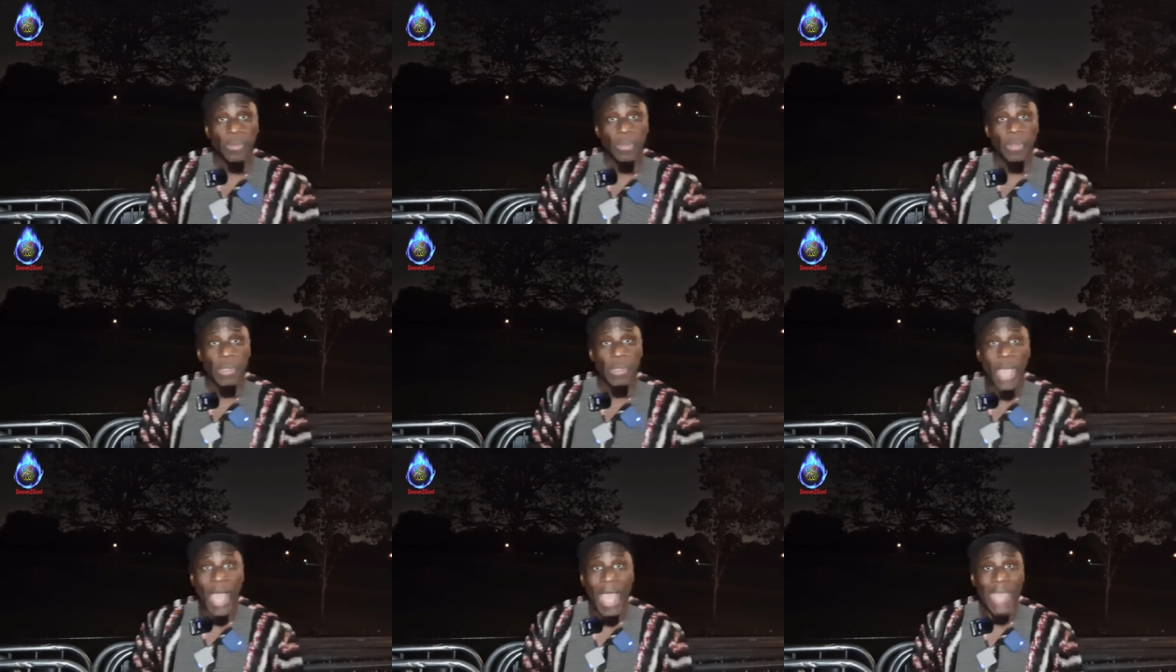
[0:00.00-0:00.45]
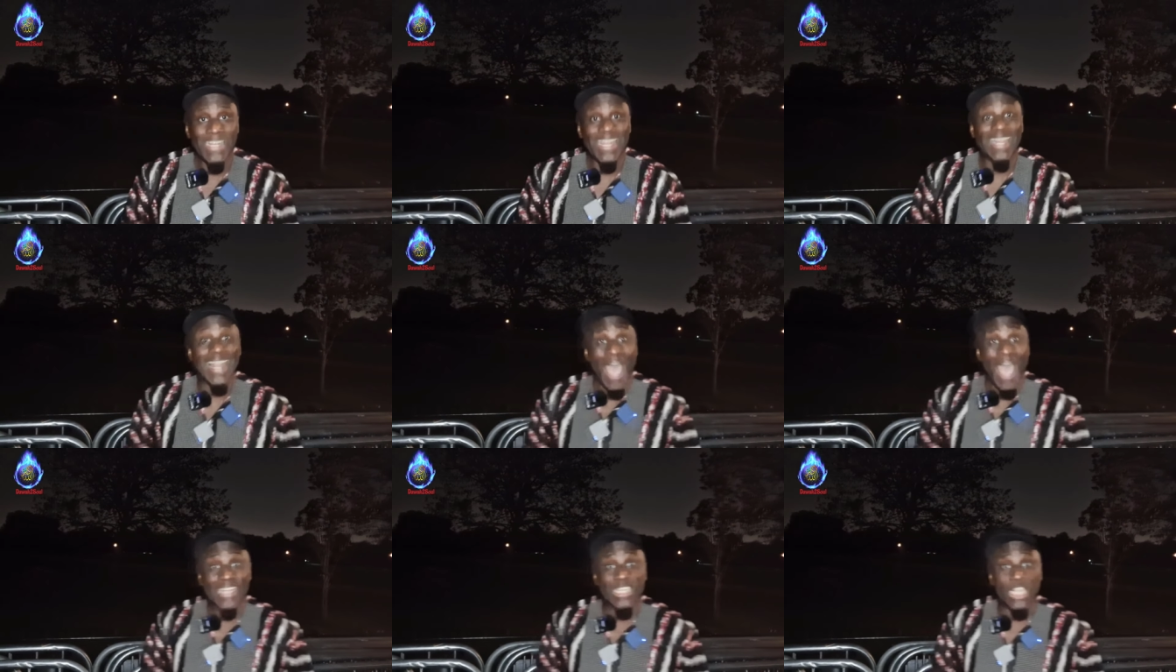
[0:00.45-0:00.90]
ah, the
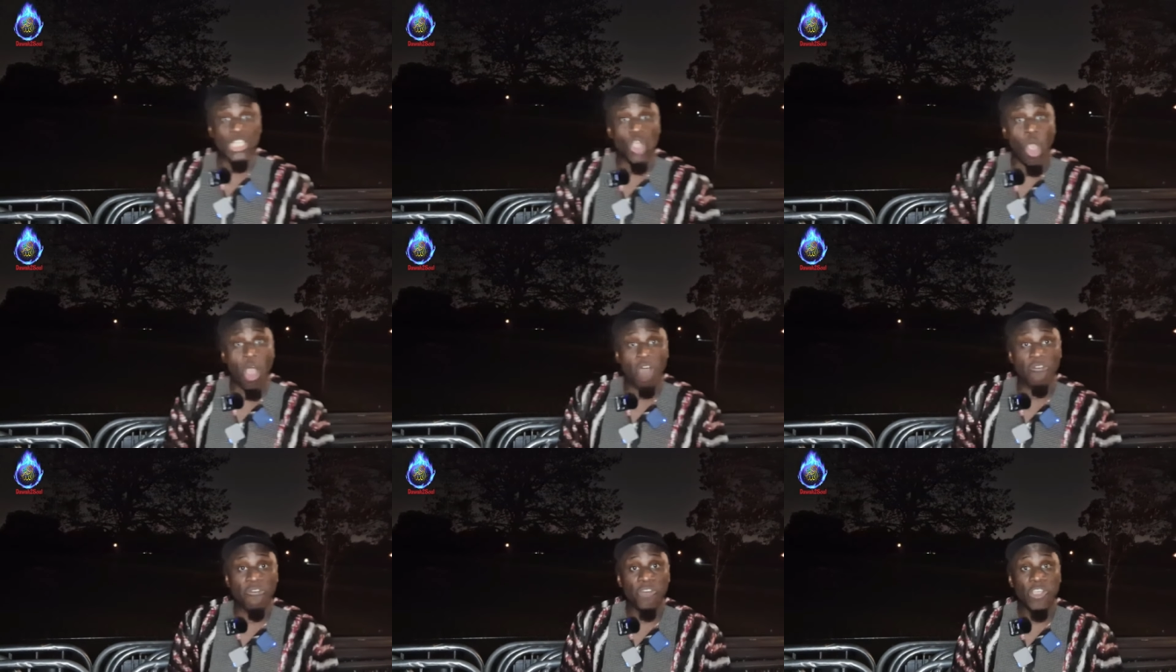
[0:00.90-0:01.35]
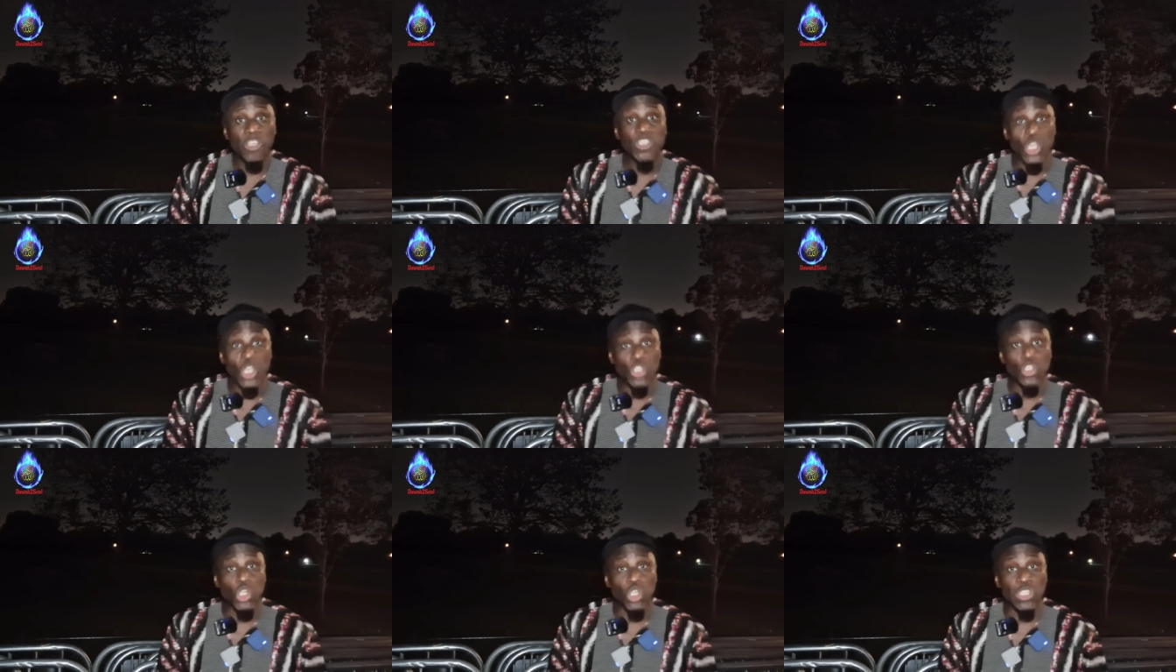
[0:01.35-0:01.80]
likeness of
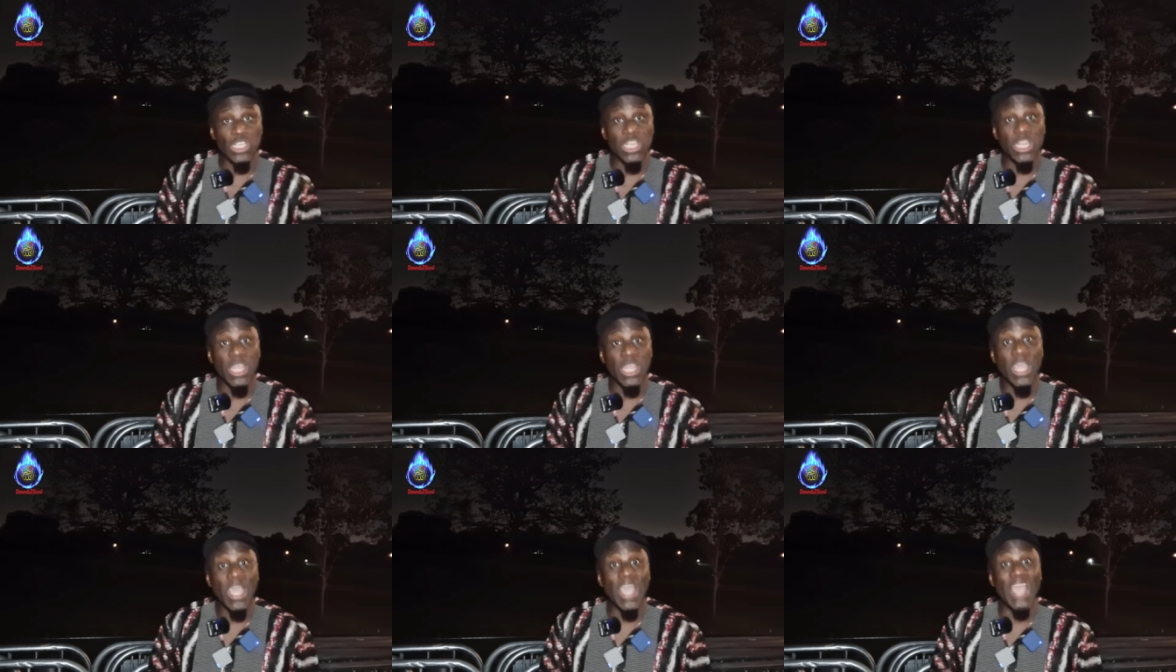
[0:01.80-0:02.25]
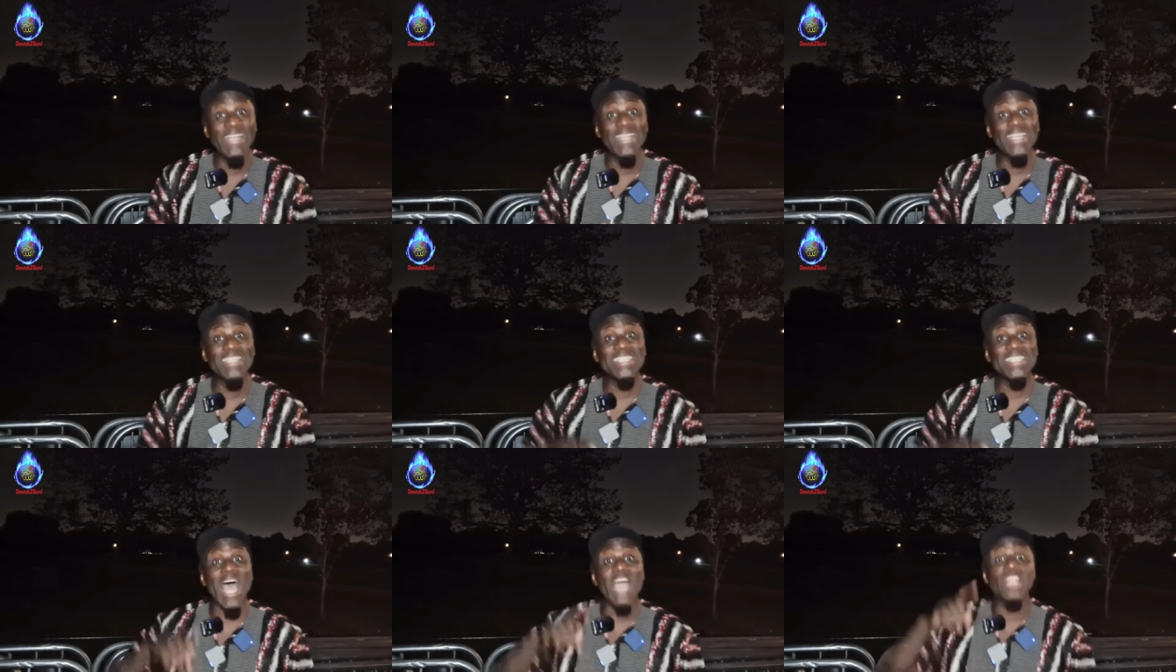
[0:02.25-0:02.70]
Jesus in the in the
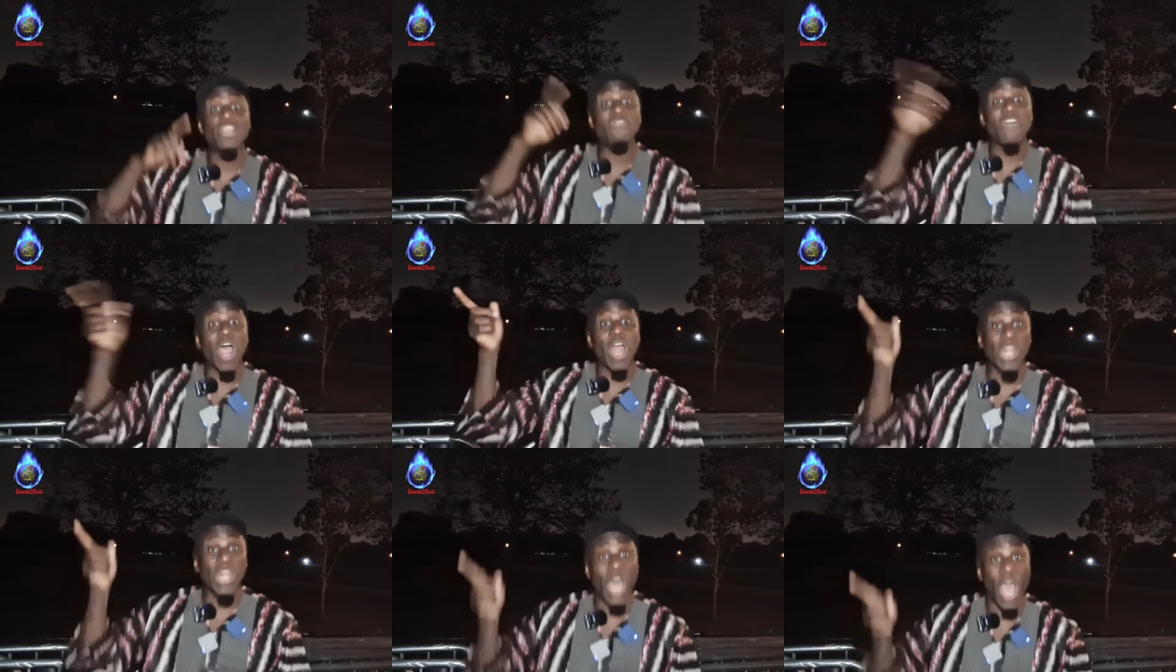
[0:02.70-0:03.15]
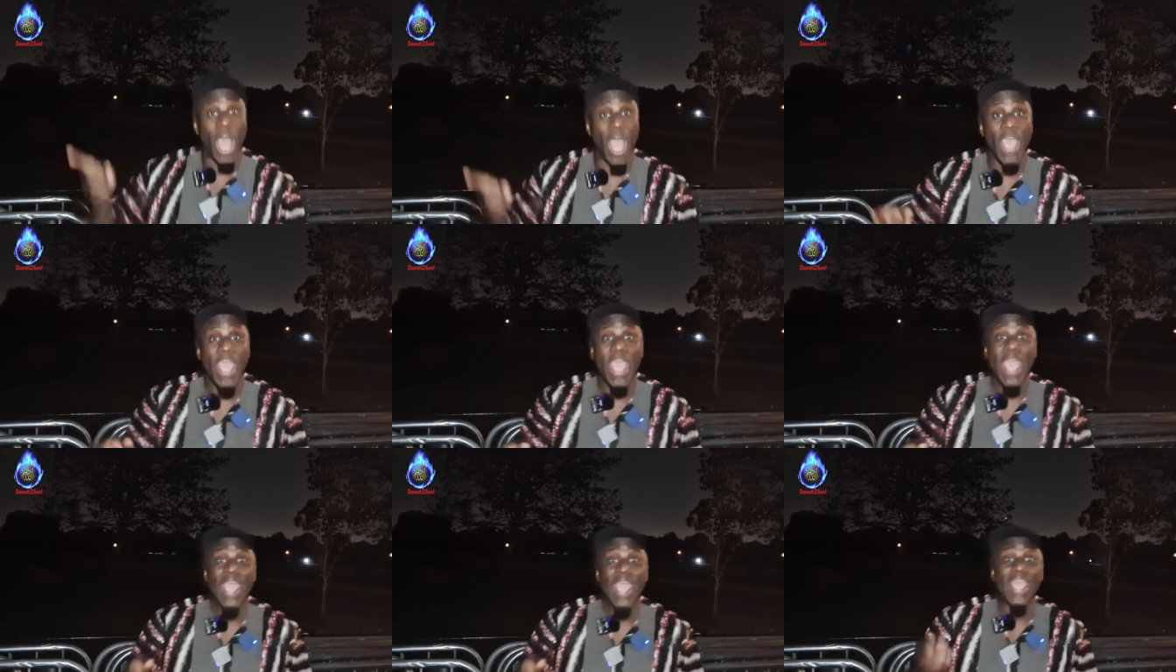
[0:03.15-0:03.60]
sight of Allah
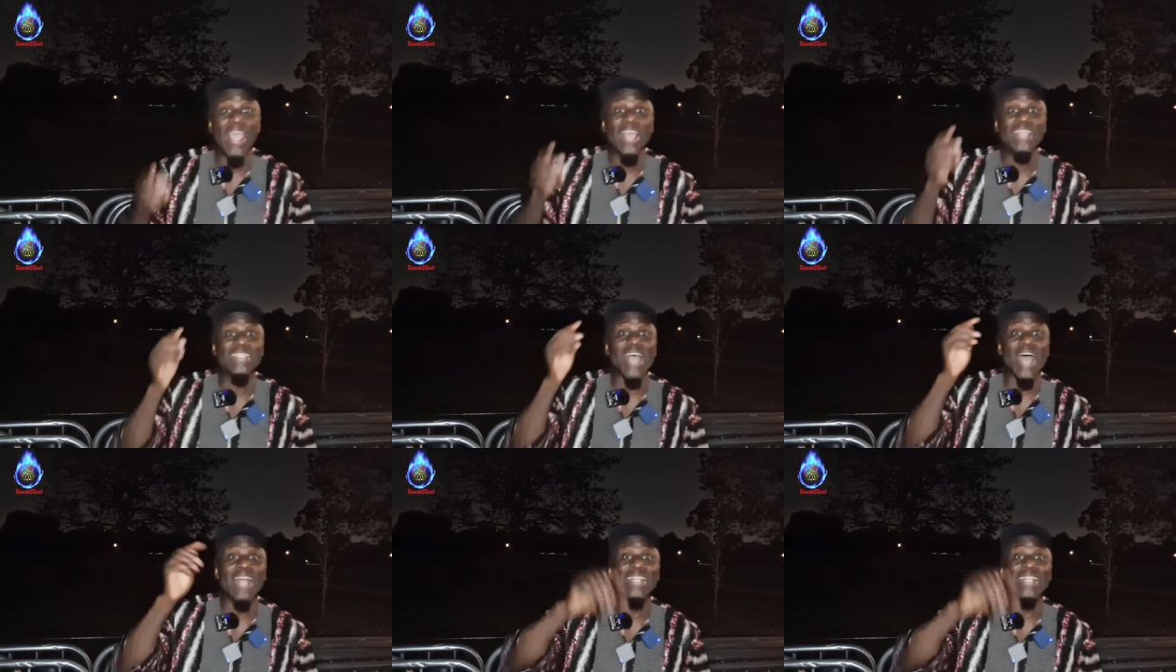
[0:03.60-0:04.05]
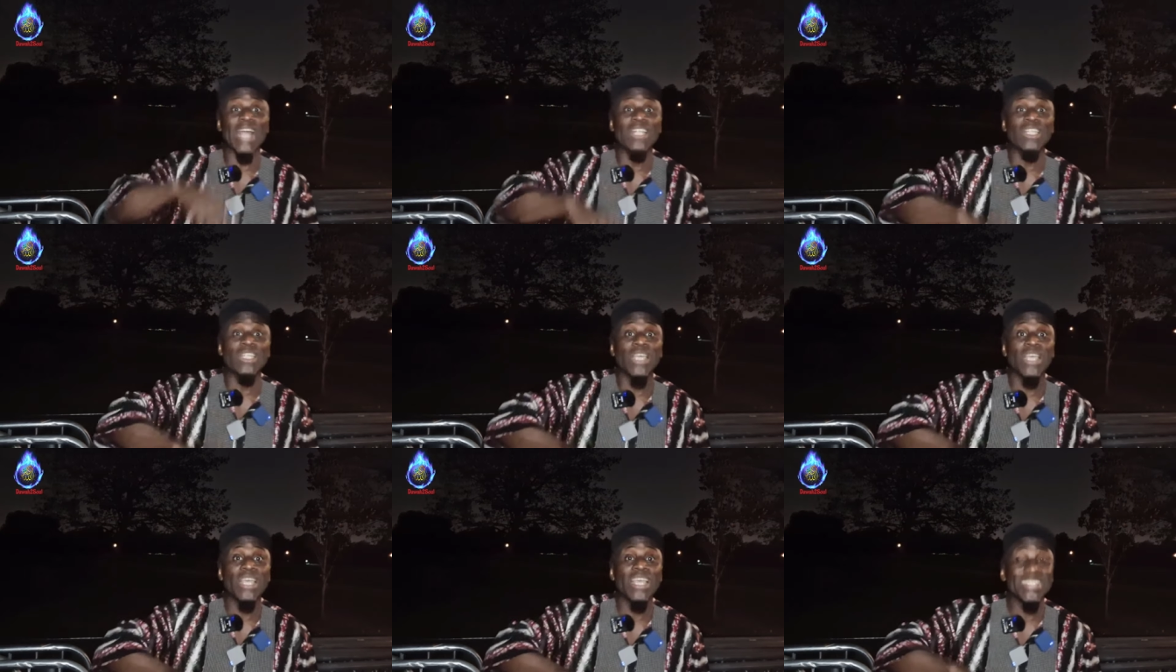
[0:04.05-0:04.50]
is as that
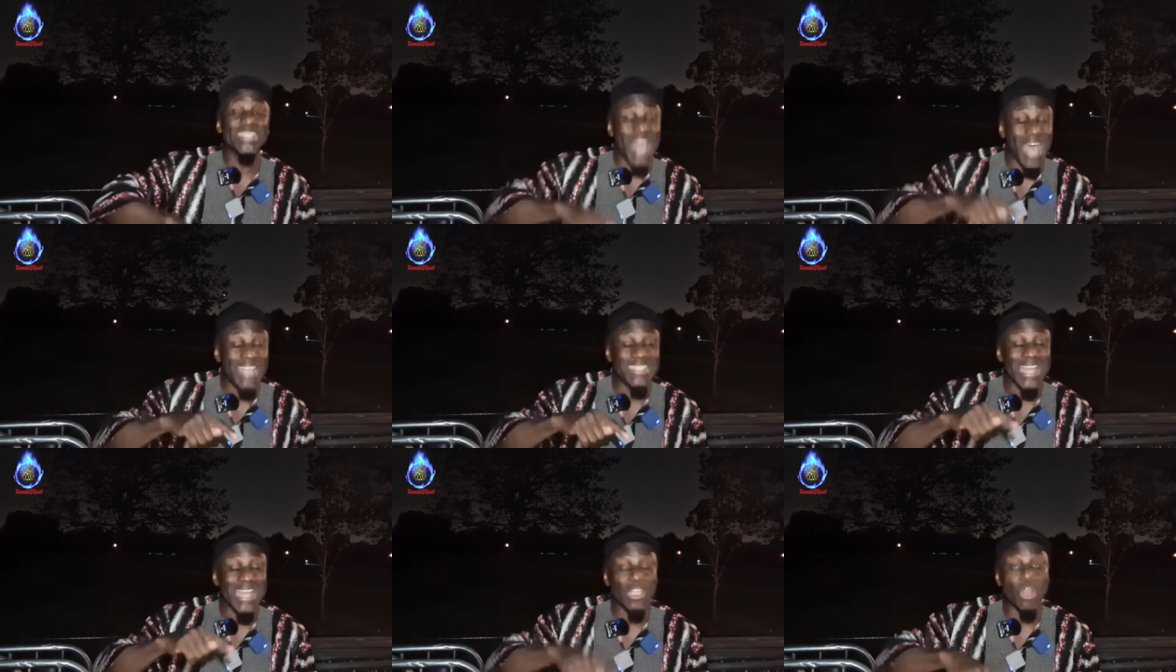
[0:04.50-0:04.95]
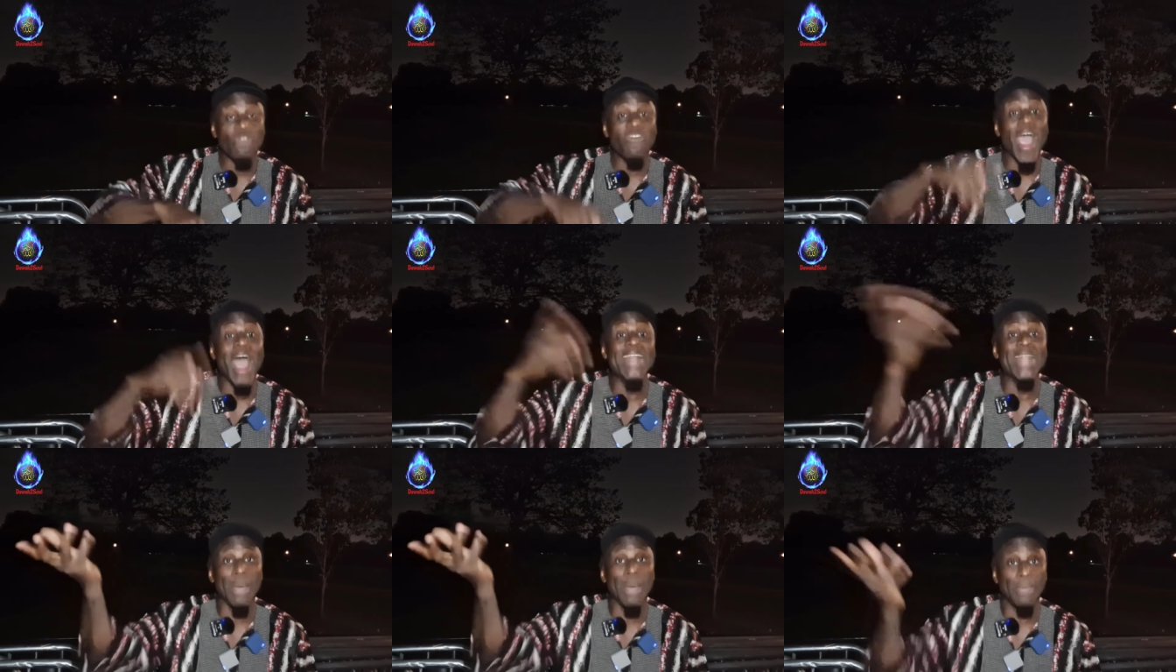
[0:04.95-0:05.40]
is as that of
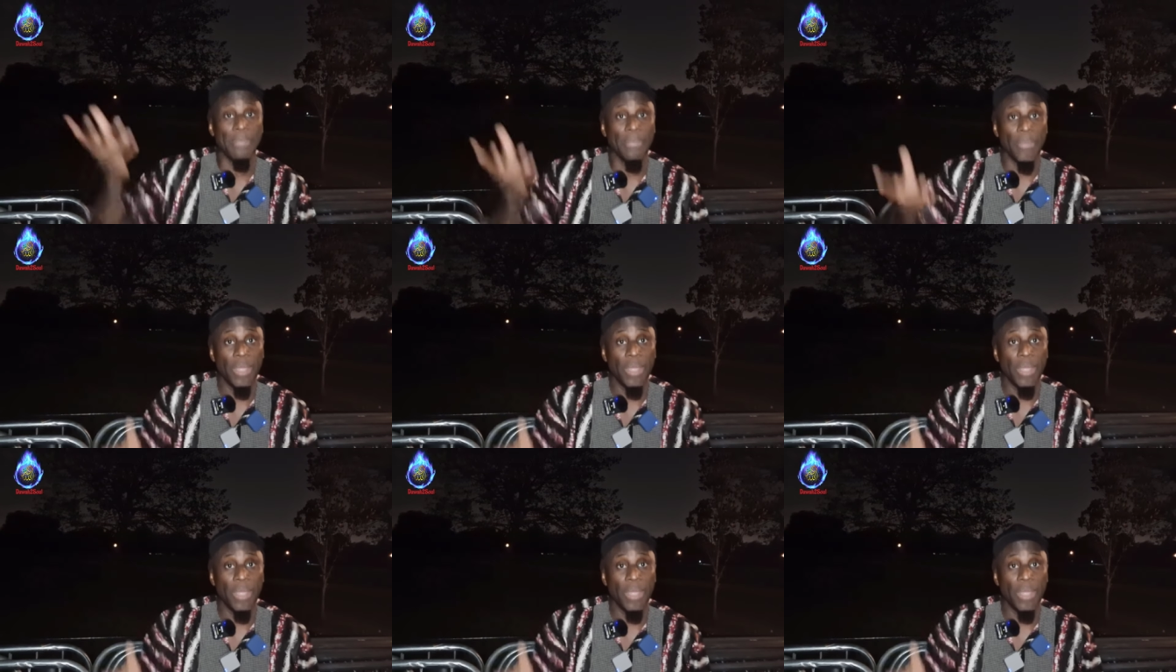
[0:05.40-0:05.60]
Adam.